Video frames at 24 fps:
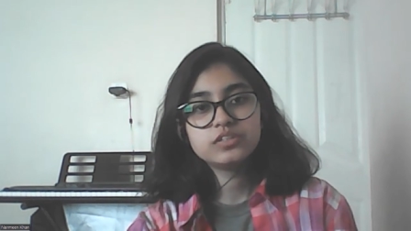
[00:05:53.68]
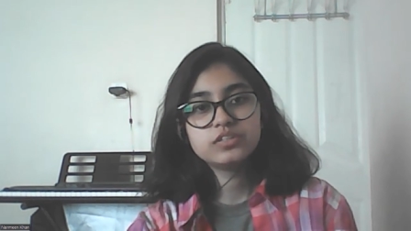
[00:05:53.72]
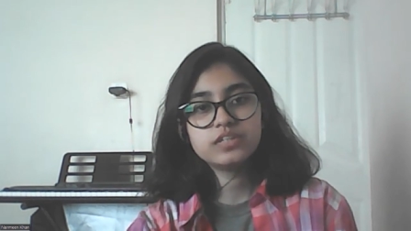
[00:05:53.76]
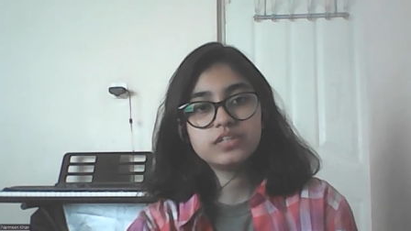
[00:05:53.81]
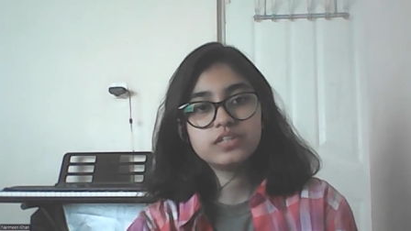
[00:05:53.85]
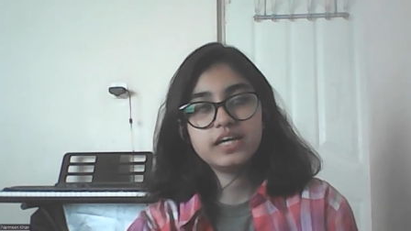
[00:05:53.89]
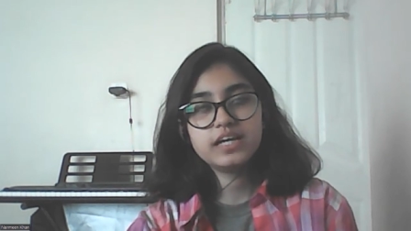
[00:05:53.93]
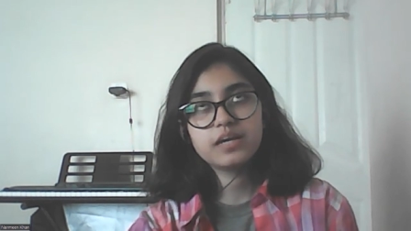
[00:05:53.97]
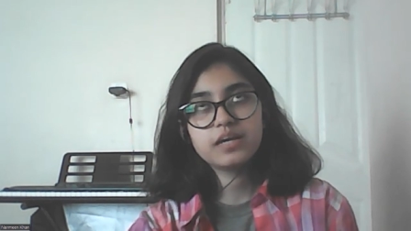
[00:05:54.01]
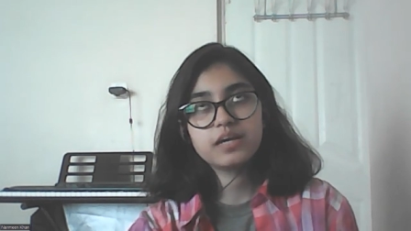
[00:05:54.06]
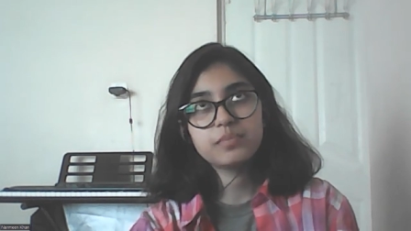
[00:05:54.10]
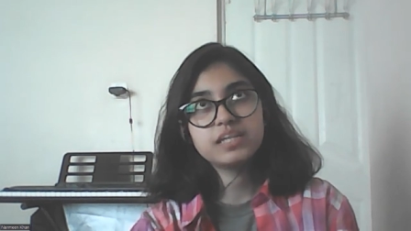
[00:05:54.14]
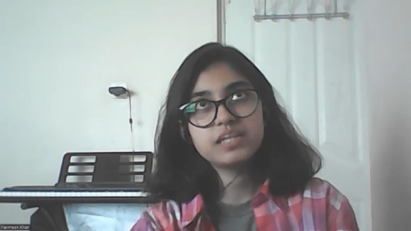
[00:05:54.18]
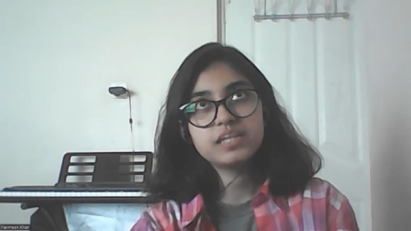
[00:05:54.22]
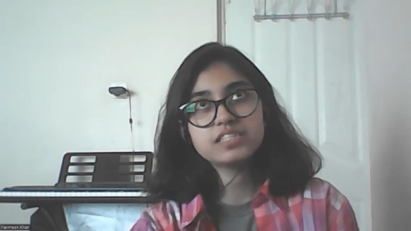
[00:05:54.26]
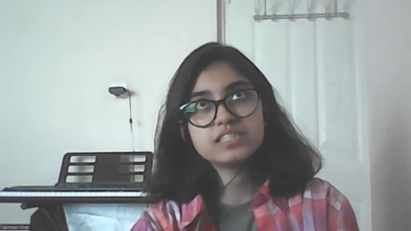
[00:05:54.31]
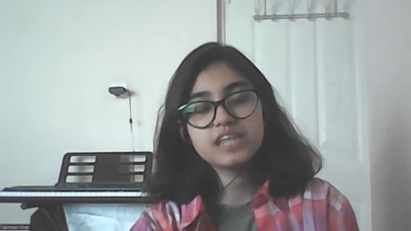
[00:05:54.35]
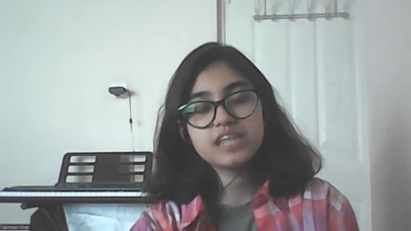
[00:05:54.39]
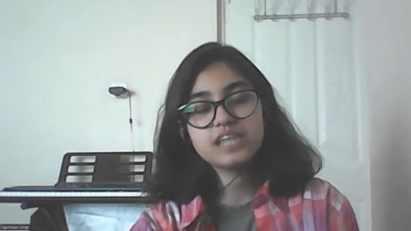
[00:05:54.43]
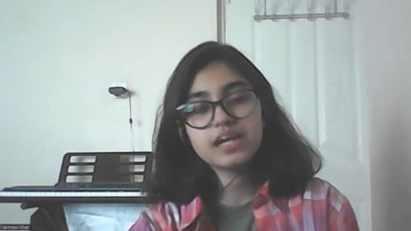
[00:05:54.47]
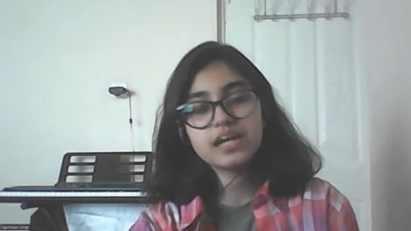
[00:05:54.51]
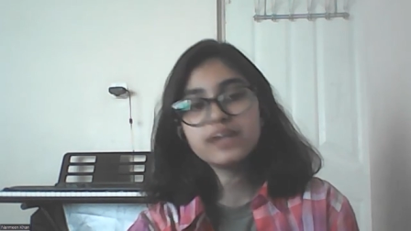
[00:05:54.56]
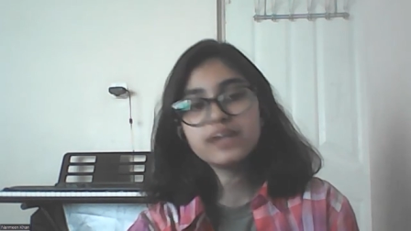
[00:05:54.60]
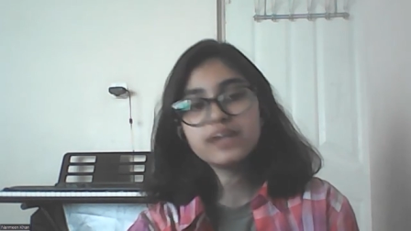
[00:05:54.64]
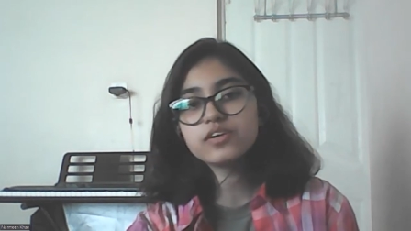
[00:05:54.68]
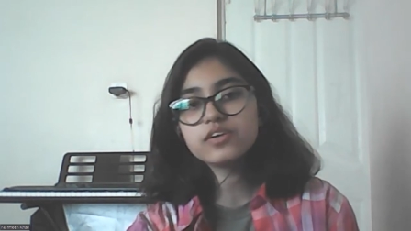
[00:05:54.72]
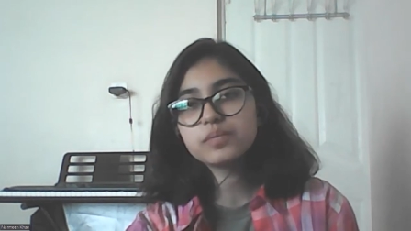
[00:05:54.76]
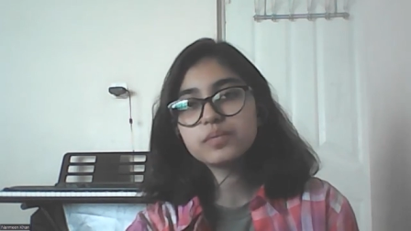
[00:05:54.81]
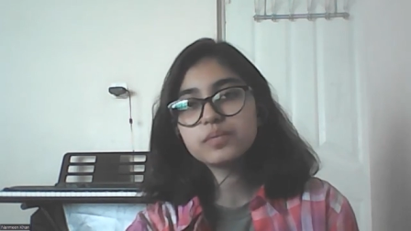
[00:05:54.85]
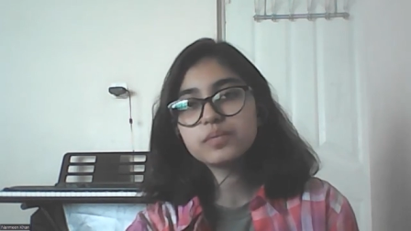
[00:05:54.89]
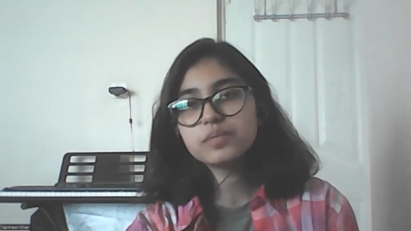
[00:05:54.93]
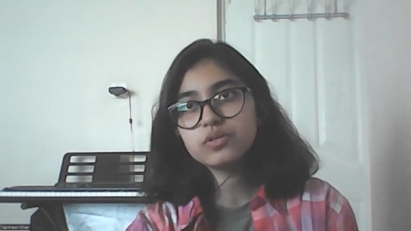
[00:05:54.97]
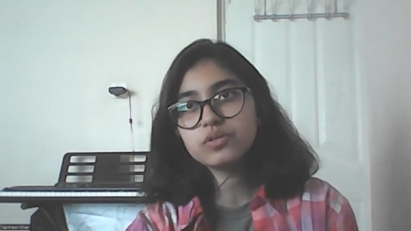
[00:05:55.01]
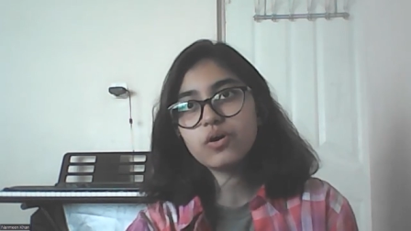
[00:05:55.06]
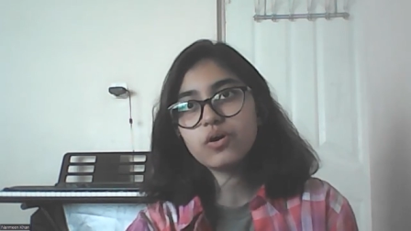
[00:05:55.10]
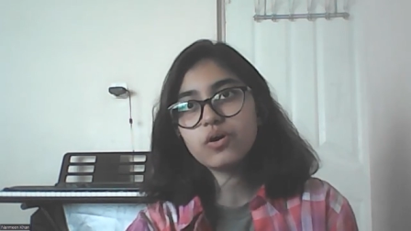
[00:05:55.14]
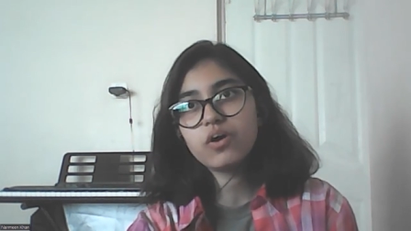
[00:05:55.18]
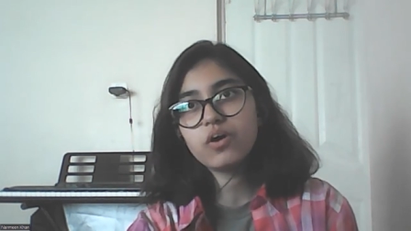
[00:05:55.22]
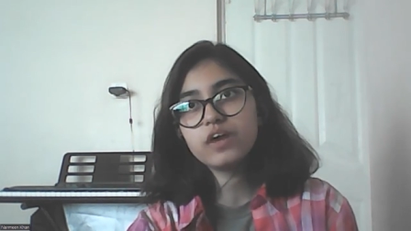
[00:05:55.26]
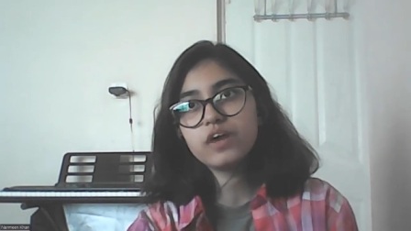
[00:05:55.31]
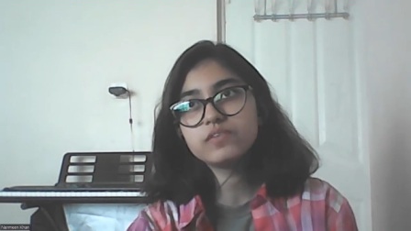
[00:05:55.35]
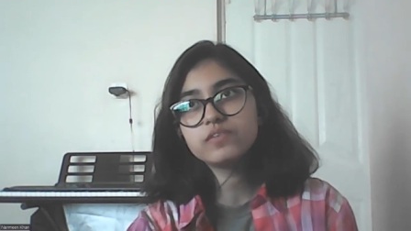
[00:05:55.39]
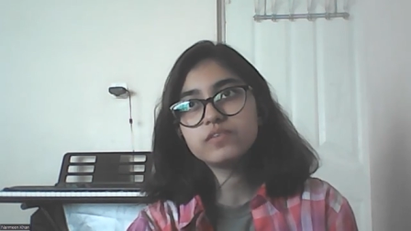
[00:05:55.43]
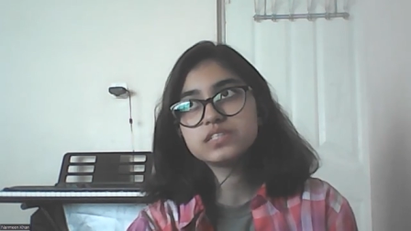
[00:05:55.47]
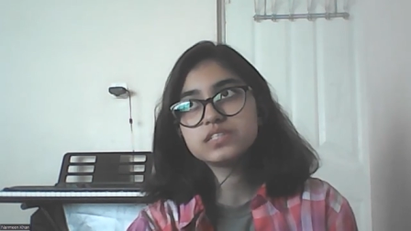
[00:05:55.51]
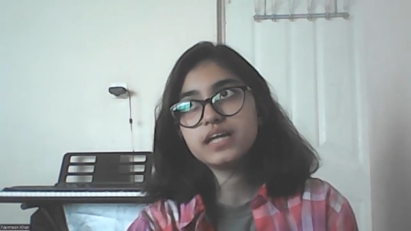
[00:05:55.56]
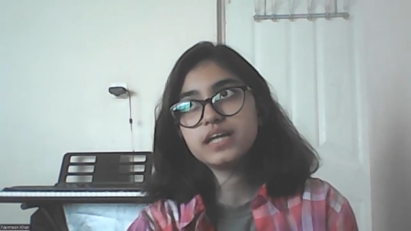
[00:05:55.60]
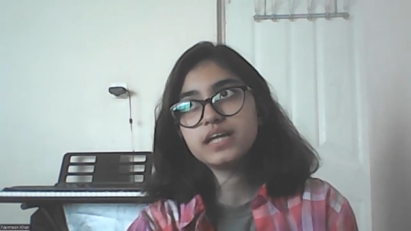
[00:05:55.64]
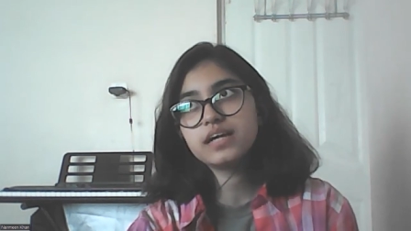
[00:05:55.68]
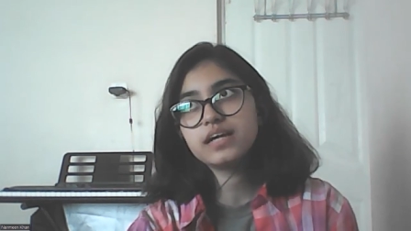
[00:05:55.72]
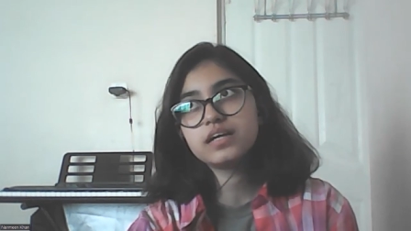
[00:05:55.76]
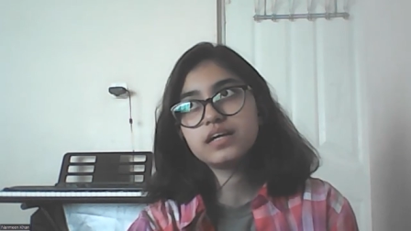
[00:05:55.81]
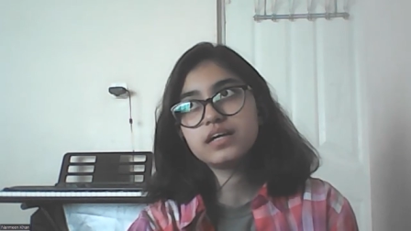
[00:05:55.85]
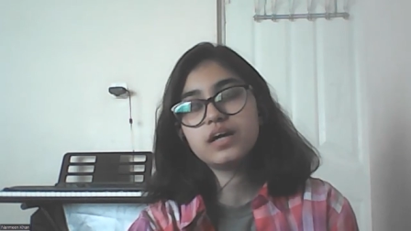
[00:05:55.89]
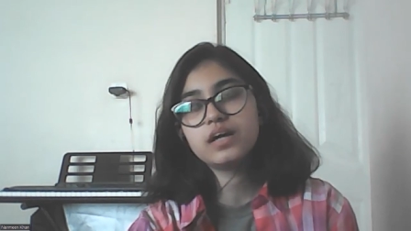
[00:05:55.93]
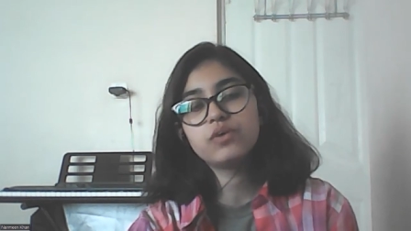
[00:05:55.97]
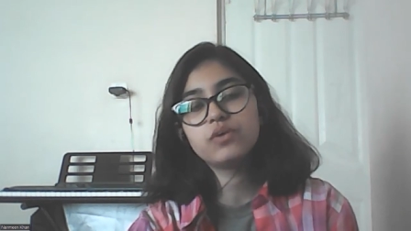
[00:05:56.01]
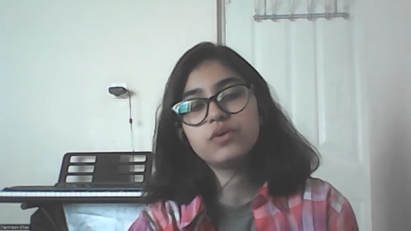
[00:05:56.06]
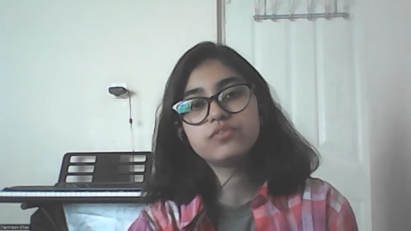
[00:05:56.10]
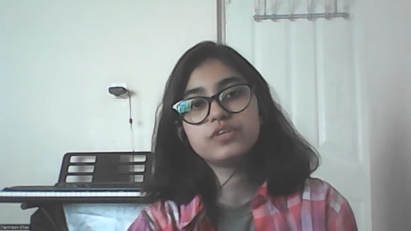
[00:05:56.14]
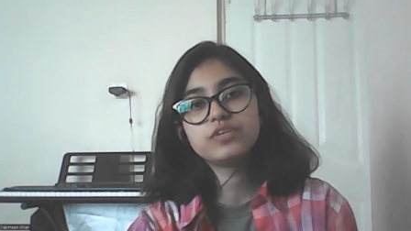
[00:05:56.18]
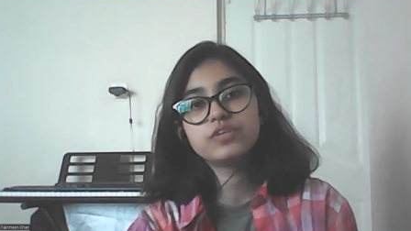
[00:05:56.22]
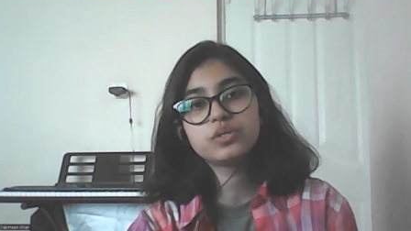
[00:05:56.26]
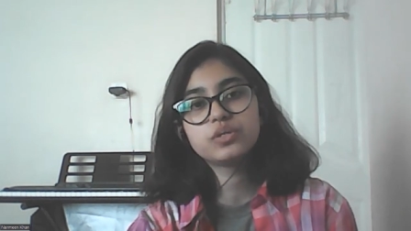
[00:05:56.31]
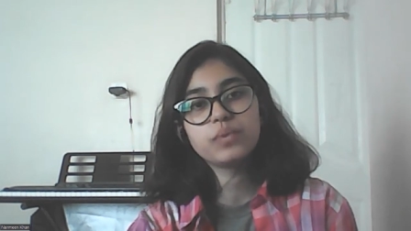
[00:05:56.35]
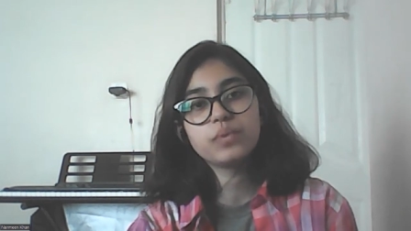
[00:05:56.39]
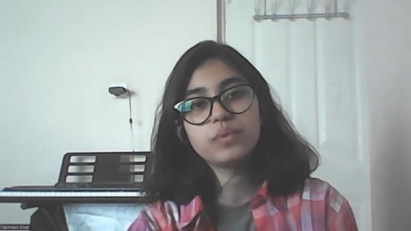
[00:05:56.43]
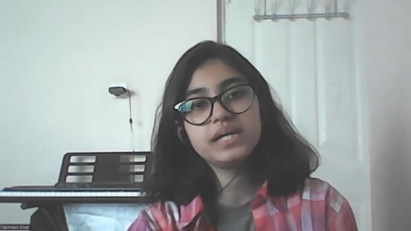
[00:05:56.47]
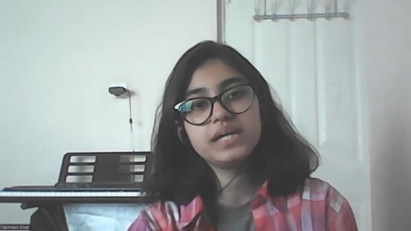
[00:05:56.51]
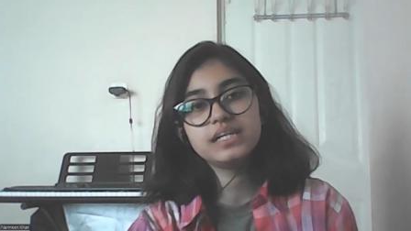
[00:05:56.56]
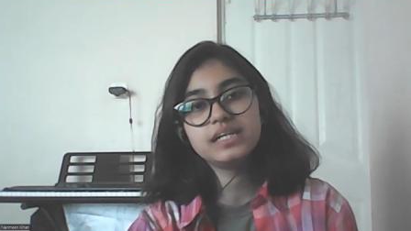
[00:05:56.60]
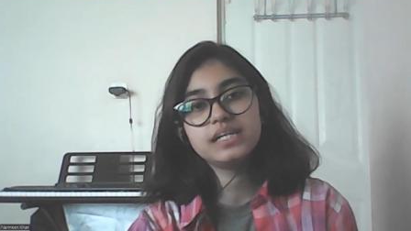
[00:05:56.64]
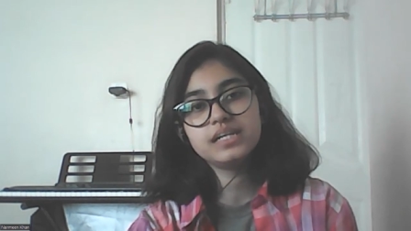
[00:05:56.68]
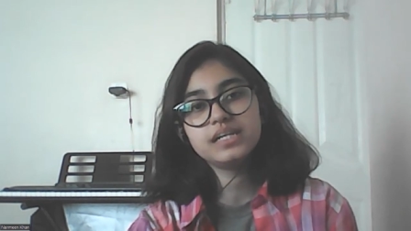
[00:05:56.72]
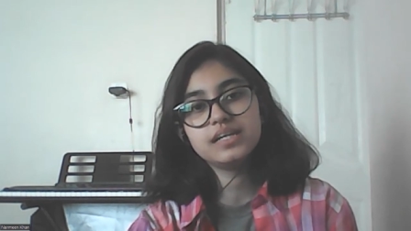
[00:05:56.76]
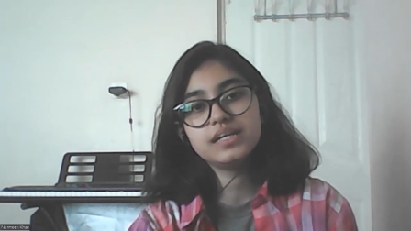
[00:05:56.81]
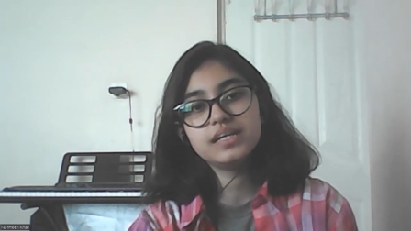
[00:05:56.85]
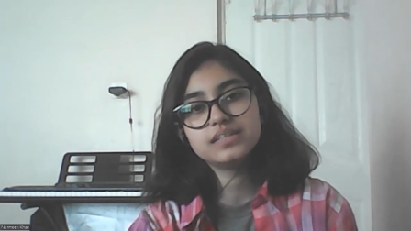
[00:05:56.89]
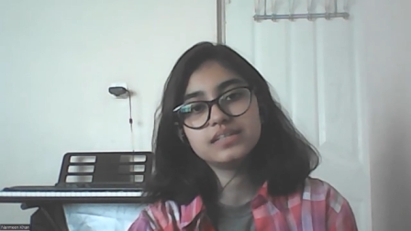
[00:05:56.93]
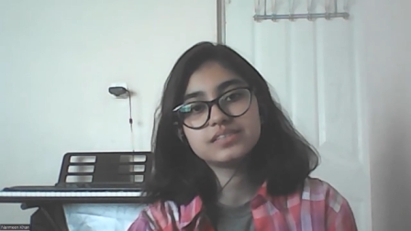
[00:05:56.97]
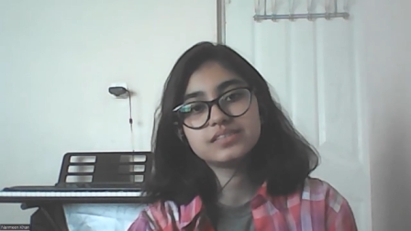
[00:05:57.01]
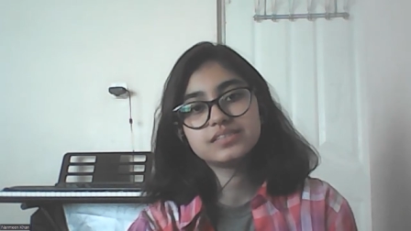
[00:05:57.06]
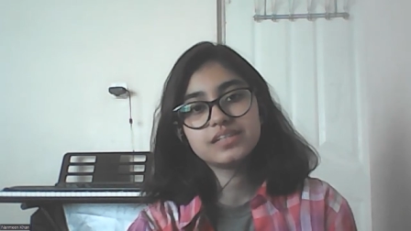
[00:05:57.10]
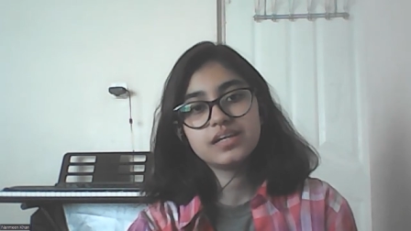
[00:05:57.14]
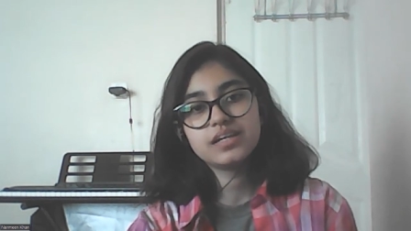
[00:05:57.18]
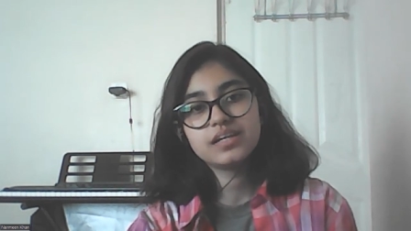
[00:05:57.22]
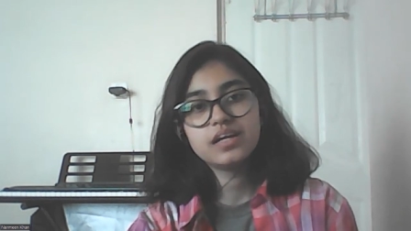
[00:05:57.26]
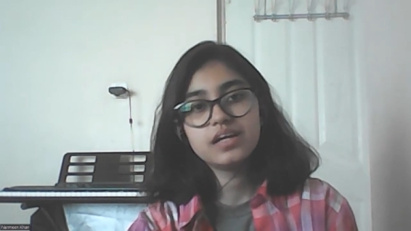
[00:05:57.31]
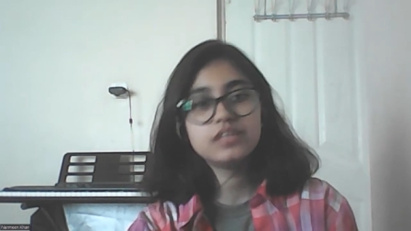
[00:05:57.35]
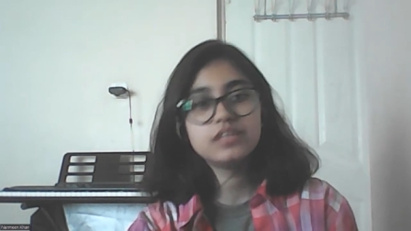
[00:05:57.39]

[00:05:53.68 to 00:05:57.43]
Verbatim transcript: So like my second trip to Lahore was like around for 20 days.